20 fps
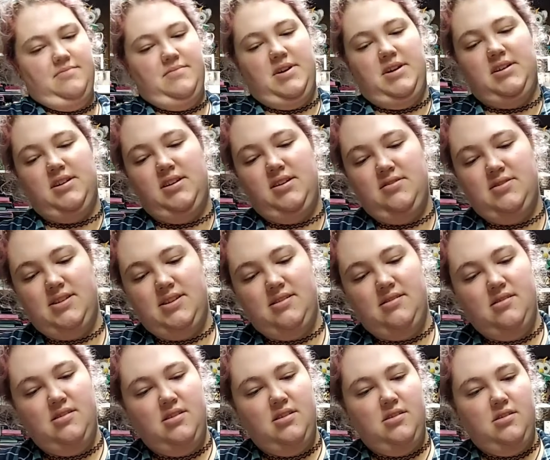I'm not gonna use
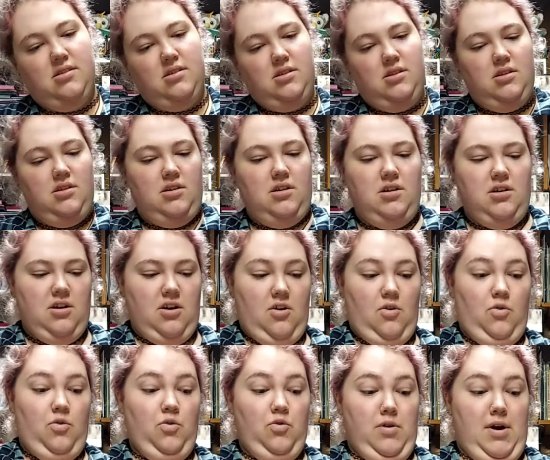it.
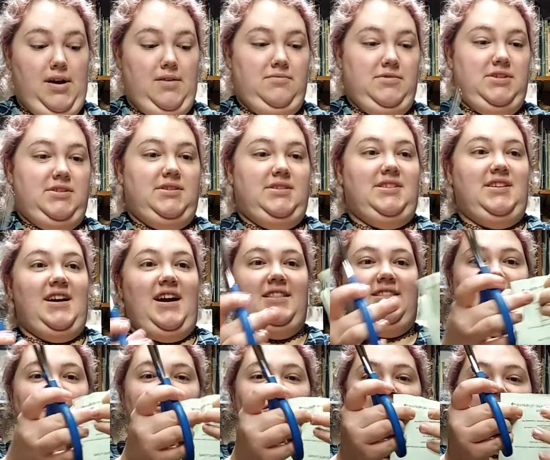Ooh, I almost got the